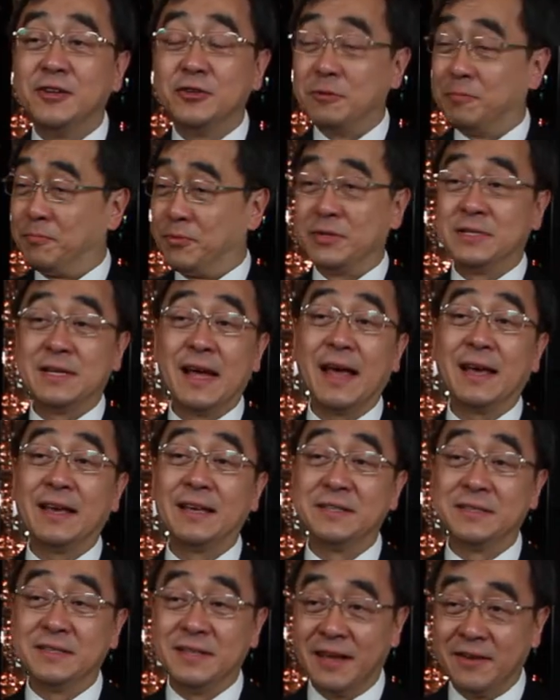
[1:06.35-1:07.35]
to
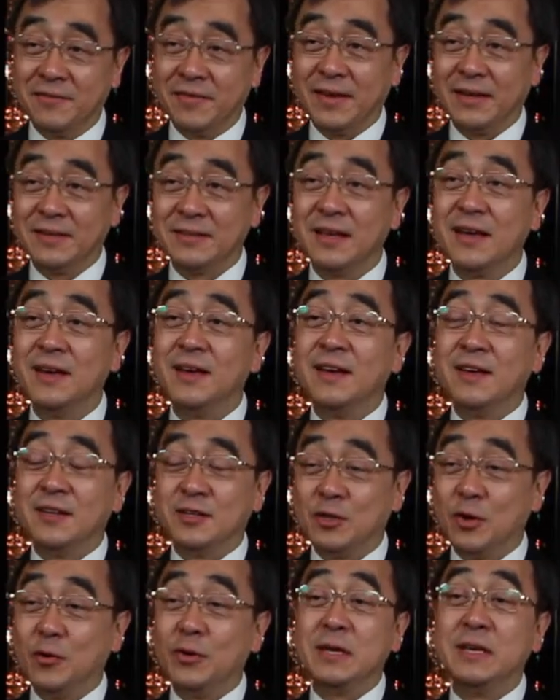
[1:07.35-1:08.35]
protect his savings,
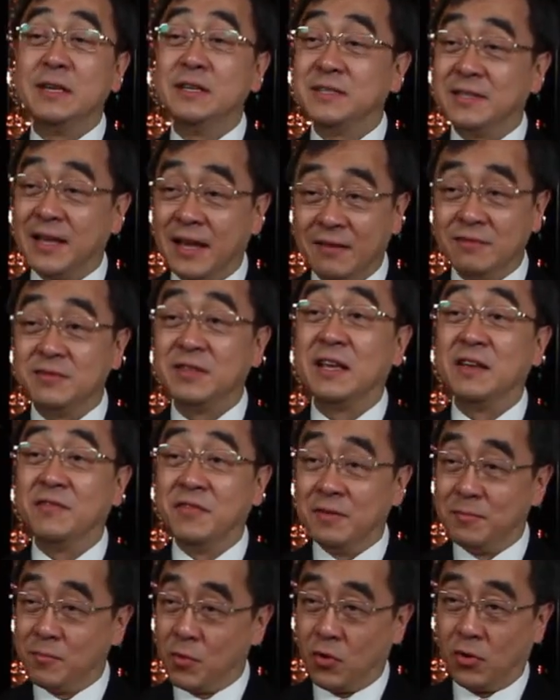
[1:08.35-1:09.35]
so he saves even